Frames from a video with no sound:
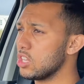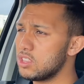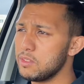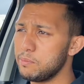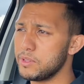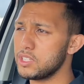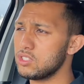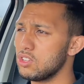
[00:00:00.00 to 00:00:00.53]
the
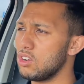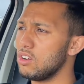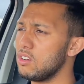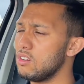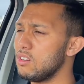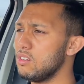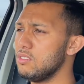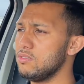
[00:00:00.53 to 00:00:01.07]
best
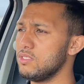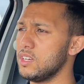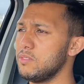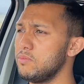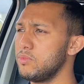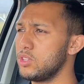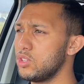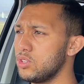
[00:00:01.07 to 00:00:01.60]
of
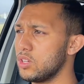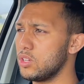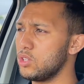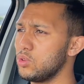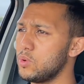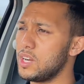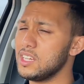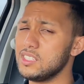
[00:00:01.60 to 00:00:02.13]

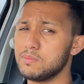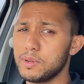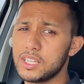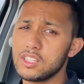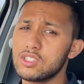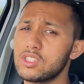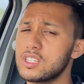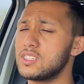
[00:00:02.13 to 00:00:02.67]
UIs, but
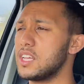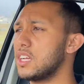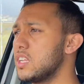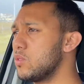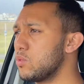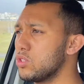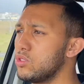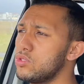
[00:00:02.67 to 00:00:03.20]
it's
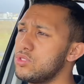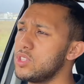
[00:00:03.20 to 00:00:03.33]
exactly what you see